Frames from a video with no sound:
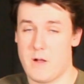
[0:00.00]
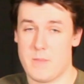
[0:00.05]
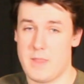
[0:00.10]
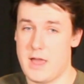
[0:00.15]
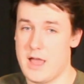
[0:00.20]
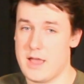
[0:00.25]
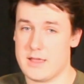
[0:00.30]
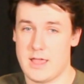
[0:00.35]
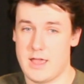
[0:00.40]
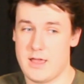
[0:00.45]
Beyond
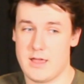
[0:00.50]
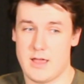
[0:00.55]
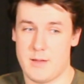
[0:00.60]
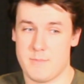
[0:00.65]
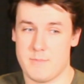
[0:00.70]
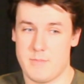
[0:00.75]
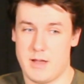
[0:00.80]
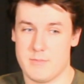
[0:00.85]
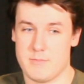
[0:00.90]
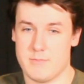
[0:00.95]
that, yeah,
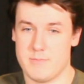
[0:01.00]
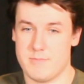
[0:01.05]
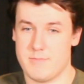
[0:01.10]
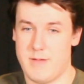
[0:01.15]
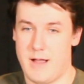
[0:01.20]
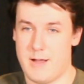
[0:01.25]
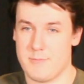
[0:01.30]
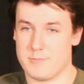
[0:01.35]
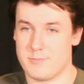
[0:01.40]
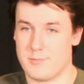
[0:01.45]
I'm, I'm,
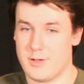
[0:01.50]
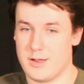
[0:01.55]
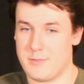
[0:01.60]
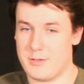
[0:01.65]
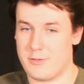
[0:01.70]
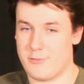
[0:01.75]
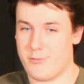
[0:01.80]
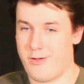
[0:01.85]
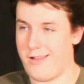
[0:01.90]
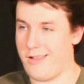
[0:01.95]
I'm going
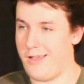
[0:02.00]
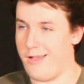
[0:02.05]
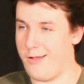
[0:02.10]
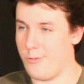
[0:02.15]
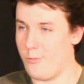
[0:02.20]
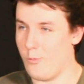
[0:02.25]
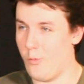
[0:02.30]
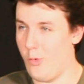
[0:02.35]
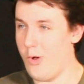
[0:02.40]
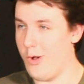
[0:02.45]
to be trying
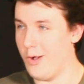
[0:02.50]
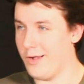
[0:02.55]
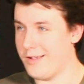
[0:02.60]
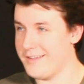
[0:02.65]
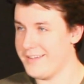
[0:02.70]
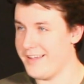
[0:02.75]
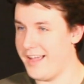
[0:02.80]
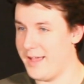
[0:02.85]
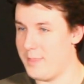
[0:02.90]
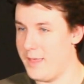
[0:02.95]
to
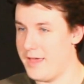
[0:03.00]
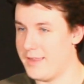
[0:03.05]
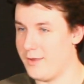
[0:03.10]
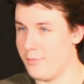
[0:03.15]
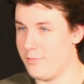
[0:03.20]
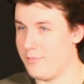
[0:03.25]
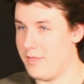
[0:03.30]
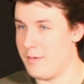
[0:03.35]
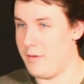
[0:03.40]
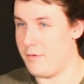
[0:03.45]
work and then
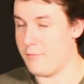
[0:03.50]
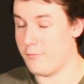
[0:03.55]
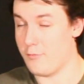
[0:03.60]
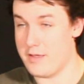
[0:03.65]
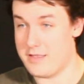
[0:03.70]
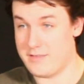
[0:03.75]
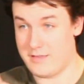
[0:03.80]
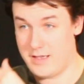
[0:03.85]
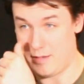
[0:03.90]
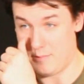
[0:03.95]
on in my
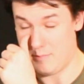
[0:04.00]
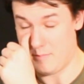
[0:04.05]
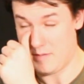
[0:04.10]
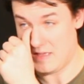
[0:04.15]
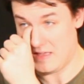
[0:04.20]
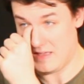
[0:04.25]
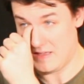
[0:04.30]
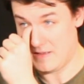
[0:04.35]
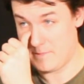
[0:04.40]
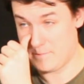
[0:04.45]
free time
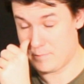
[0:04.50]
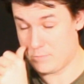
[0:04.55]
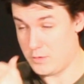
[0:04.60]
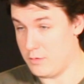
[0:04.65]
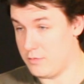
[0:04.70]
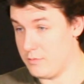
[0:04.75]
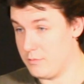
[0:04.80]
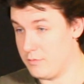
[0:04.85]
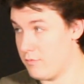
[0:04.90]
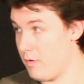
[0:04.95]

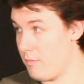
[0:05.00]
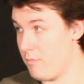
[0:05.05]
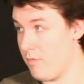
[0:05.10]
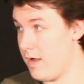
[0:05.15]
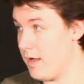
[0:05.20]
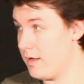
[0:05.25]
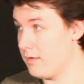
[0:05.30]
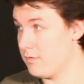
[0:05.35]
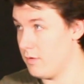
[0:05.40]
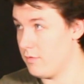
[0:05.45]
do some script
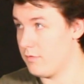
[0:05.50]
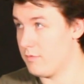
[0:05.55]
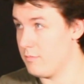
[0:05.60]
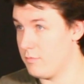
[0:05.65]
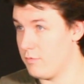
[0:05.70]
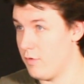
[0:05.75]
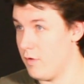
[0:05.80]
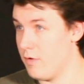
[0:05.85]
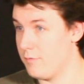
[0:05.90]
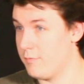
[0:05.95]
writing, do
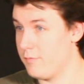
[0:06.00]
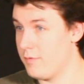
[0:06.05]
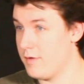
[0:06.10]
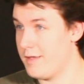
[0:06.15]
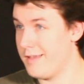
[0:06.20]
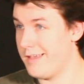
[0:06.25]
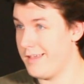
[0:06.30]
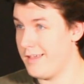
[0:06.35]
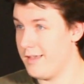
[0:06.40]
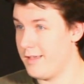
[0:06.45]
some sort of
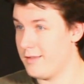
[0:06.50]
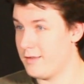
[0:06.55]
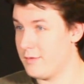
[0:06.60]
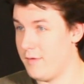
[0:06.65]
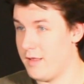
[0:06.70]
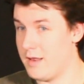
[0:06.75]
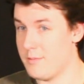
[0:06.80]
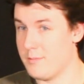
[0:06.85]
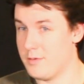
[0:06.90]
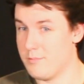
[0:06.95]

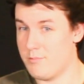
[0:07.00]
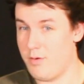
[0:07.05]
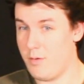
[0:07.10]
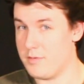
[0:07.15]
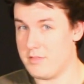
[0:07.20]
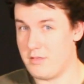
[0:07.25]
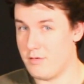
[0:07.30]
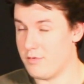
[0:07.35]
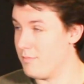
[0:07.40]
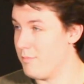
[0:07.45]
development,
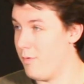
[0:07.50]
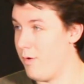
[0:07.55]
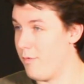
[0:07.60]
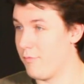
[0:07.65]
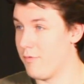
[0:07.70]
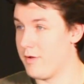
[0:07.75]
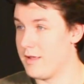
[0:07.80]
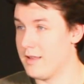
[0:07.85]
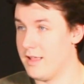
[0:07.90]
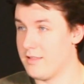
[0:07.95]
probably do some more
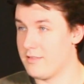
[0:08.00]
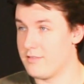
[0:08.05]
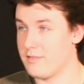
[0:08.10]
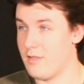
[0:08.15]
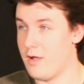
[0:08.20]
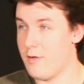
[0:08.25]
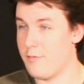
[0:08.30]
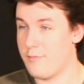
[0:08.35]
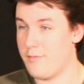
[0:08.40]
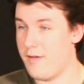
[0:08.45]
freelance
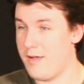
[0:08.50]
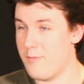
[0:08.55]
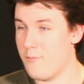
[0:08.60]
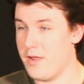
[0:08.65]
stuff.